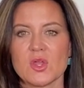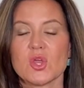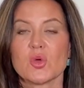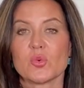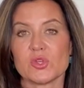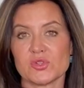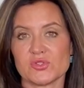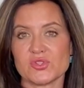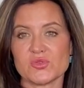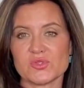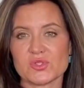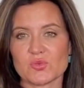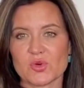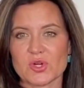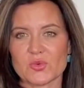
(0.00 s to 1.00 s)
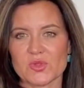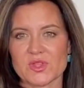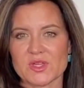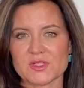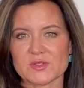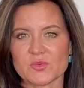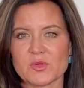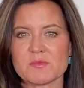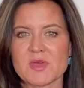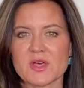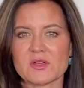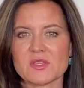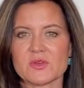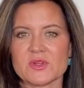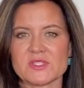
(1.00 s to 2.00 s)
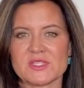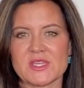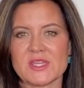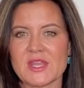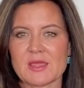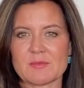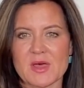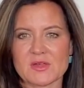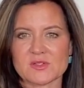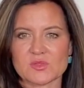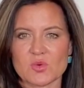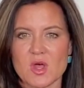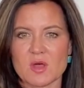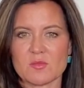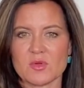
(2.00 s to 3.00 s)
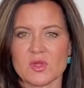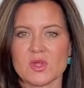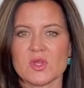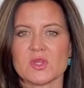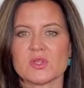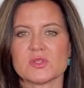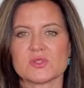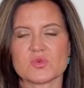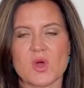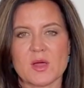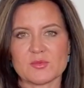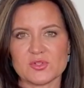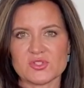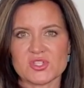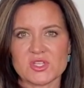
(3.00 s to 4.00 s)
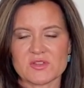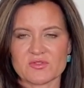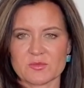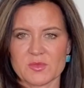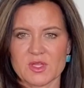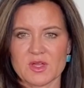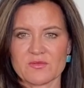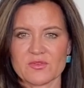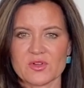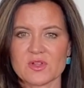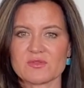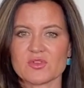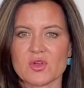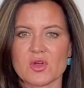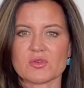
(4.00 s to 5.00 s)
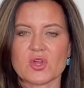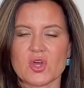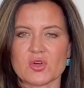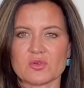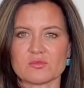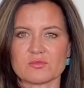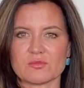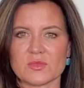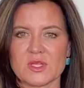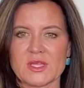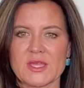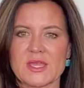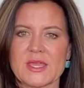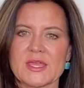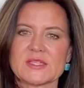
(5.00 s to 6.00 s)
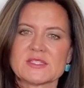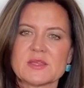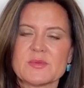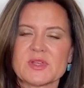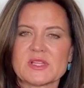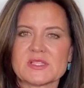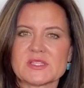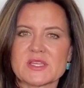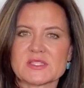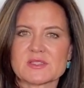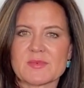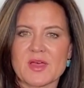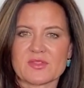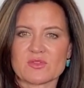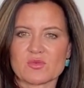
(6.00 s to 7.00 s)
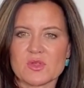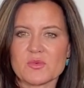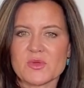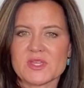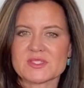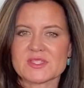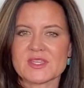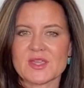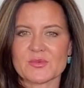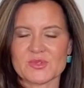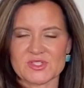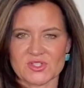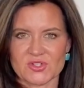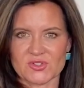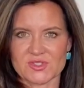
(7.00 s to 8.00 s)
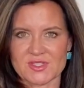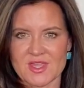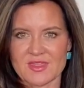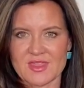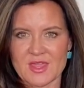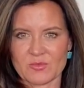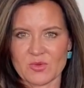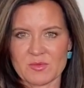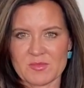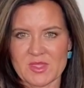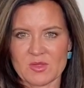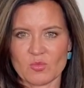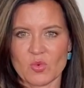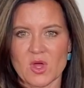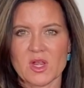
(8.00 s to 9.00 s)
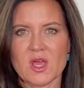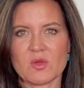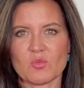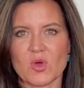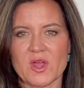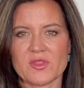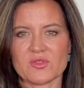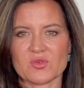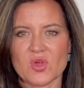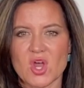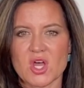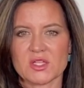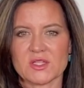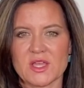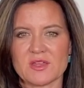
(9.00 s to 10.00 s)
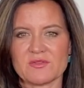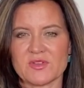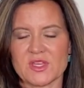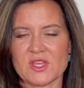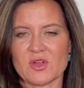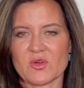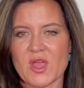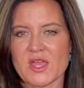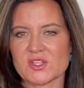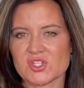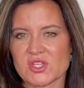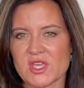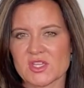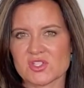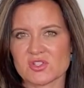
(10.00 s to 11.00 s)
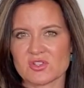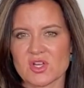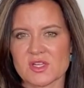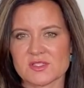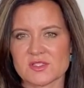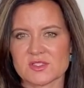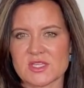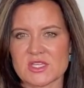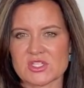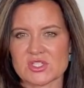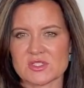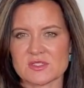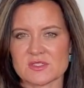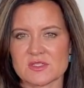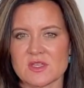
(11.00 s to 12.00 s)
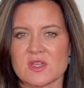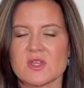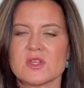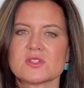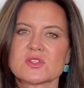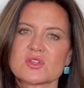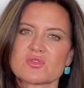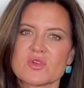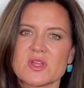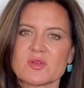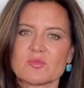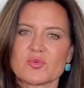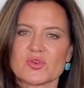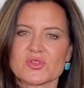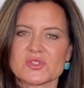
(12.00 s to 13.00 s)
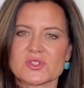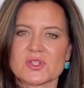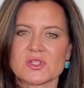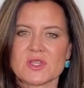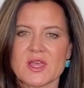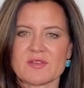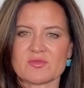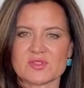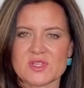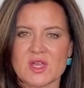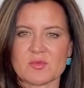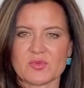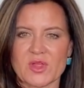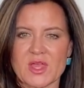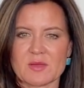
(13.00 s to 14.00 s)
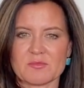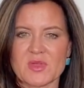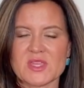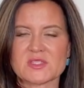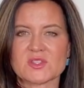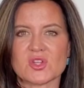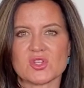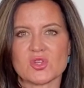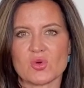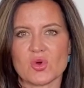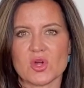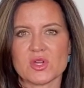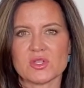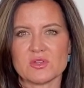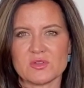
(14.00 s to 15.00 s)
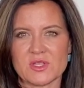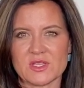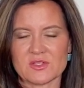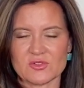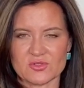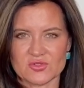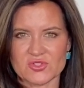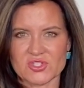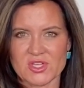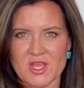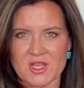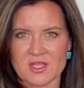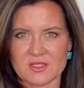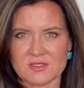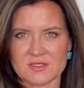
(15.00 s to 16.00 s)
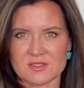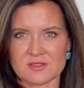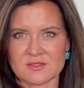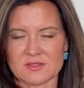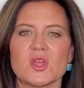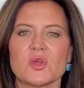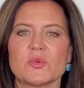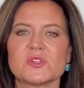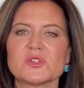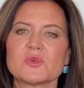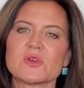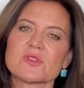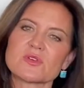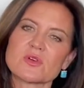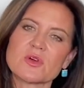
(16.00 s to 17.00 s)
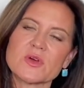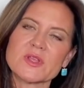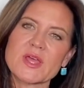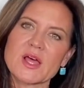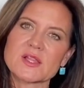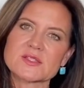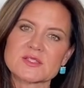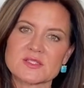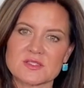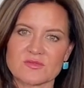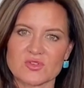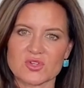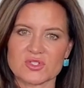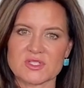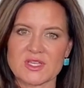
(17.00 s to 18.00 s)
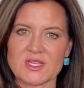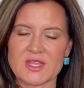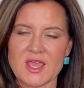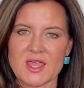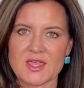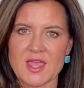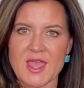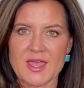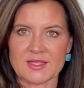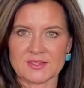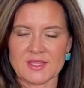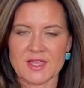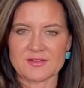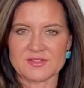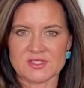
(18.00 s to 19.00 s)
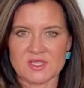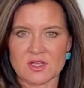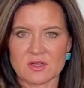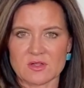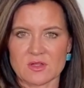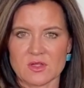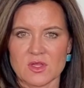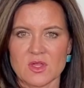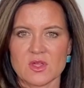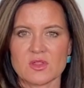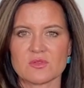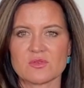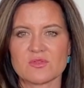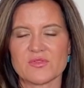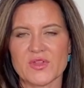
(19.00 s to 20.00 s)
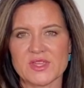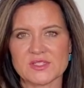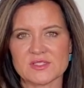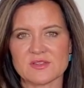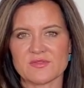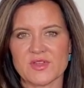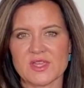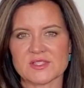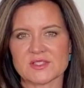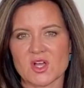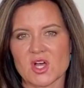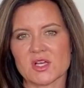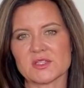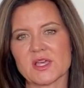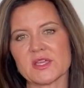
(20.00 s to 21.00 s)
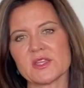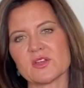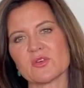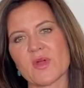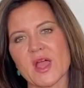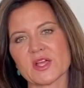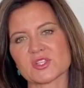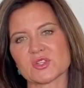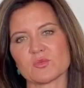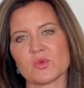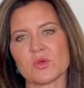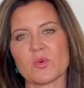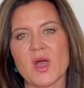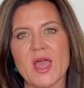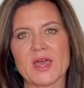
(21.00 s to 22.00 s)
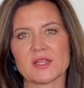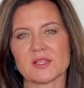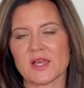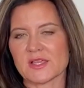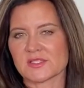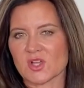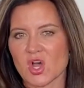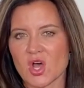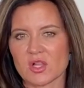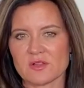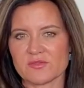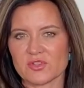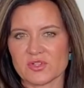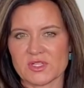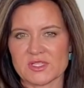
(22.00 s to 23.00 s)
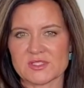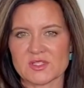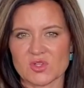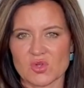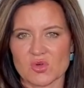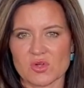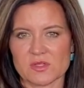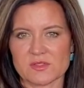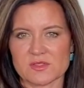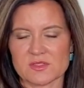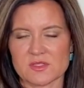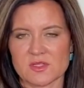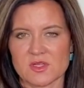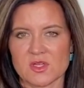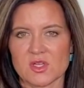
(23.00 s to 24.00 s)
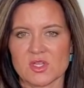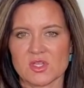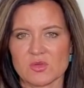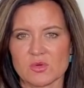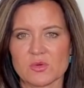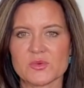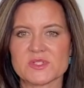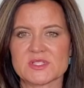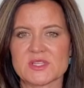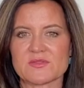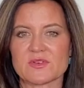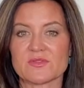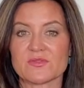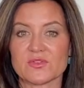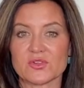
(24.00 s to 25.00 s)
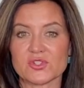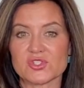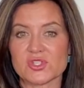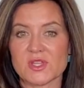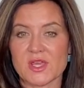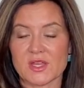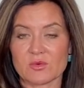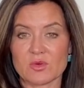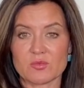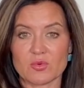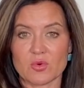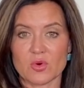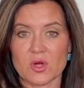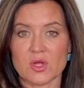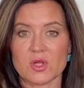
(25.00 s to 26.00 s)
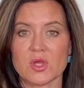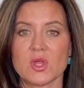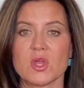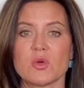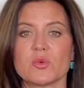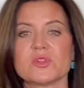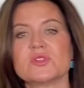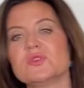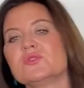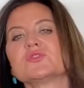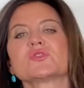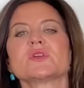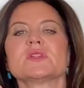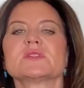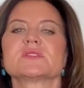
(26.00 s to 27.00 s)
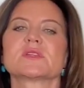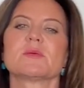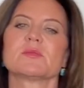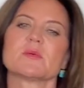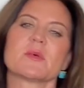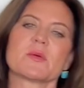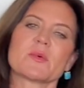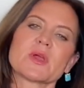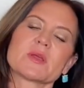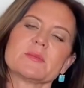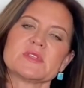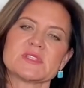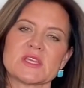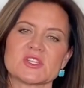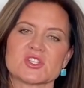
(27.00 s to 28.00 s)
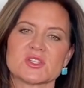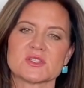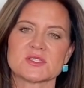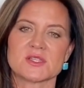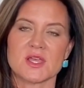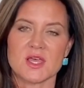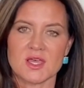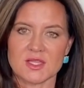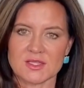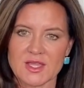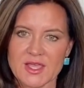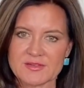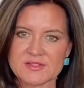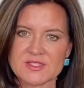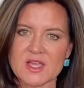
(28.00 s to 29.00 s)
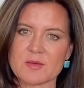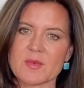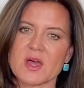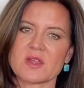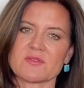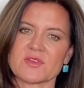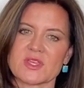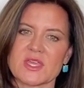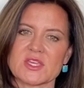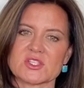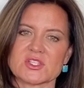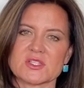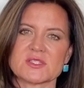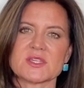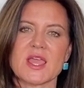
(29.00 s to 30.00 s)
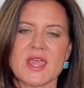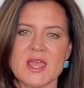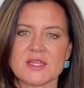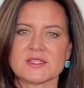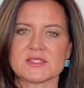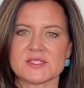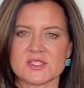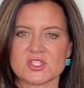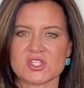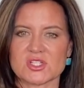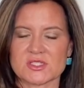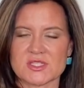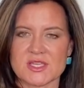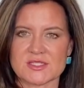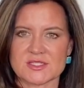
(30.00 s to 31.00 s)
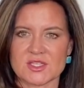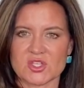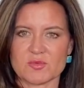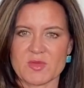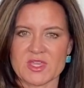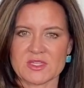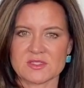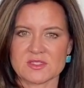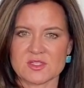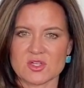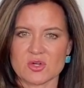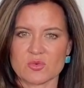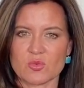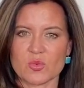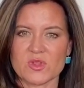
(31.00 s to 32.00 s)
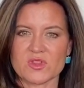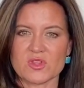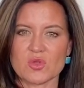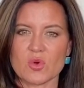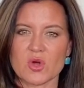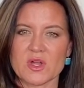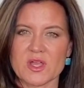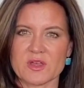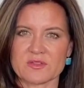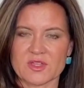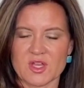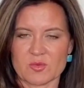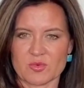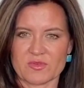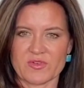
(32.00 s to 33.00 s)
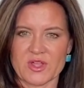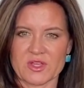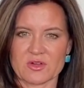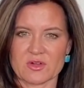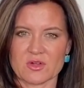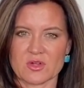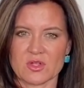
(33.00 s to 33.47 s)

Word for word: When you choose to work with us, we mail you a DNA mouth swab. You swab your cheek from the comfort of your own home. It typically takes about three weeks to get results, and then we meet one-on-one -on -one through online video educational consultations to create a personal lifestyle plan based on your unique nutrigenetics. We do a thorough analysis of your DNA and lifestyle. Through face-to-face -face online interaction, we will analyze all of your needs and goals. You will receive a full genetic report with nutrient and supplement recommendations, lifestyle modifications, and additional testing you may consider with your healthcare provider.